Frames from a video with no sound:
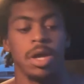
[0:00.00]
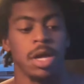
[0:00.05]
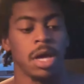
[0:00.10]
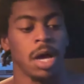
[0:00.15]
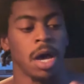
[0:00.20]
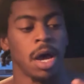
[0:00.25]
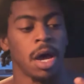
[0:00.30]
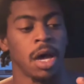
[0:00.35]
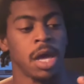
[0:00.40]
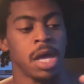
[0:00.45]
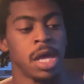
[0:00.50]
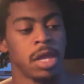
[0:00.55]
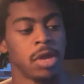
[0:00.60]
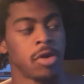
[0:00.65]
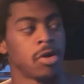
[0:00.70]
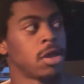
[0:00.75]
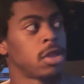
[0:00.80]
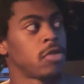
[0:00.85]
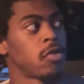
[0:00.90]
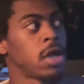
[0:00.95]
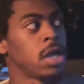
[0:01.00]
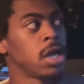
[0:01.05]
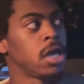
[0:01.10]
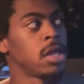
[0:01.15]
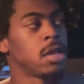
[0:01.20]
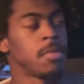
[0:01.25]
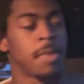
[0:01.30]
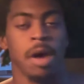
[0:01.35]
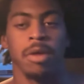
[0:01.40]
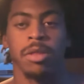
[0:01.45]
Uh, endurance training is
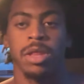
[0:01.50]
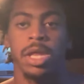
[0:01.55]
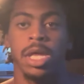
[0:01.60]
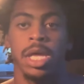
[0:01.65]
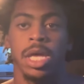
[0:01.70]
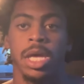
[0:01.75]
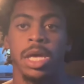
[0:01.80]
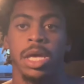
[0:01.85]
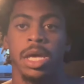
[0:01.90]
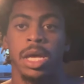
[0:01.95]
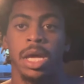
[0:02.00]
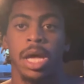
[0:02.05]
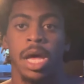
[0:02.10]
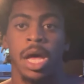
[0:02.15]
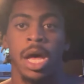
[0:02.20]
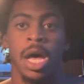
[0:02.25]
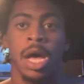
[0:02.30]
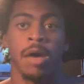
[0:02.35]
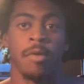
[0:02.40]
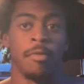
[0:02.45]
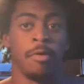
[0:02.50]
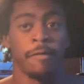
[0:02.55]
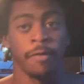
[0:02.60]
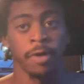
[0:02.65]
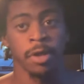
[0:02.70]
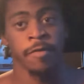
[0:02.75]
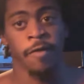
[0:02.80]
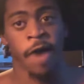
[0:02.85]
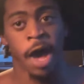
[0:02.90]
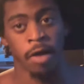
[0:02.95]
about seeing, uh, well,
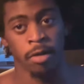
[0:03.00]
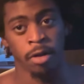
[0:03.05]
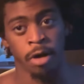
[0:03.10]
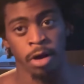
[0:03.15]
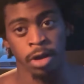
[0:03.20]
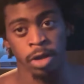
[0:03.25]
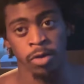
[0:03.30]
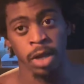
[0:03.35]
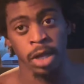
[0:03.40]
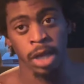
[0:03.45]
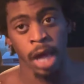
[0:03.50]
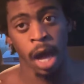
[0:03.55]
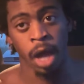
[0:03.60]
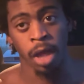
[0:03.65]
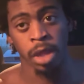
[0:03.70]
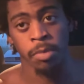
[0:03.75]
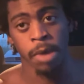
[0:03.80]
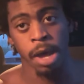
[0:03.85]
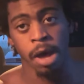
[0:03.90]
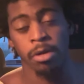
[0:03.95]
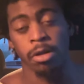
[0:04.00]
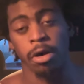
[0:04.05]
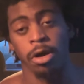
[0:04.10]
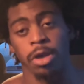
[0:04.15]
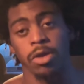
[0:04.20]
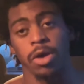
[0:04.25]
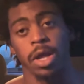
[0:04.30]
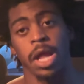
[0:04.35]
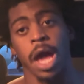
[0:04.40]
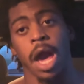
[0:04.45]
first of all, how long you can last, but how long
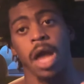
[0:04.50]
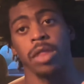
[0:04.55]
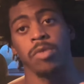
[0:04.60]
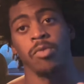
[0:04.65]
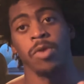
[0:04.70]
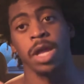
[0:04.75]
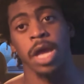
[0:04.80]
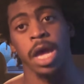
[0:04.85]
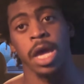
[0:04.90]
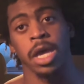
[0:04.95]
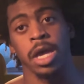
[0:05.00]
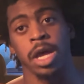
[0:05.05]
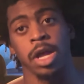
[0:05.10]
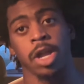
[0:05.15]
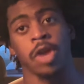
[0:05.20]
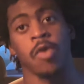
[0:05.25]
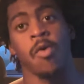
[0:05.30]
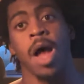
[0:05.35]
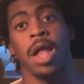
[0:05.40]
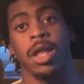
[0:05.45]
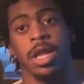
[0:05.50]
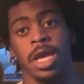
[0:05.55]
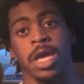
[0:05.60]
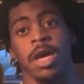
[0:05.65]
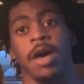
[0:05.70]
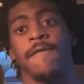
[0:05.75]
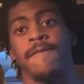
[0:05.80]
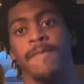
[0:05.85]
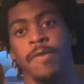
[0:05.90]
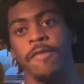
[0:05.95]
you can last with a good quality
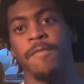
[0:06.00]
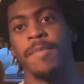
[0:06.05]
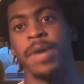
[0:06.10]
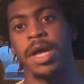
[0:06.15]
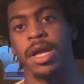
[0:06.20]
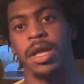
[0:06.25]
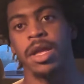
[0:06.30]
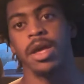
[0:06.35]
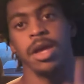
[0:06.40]
of movement.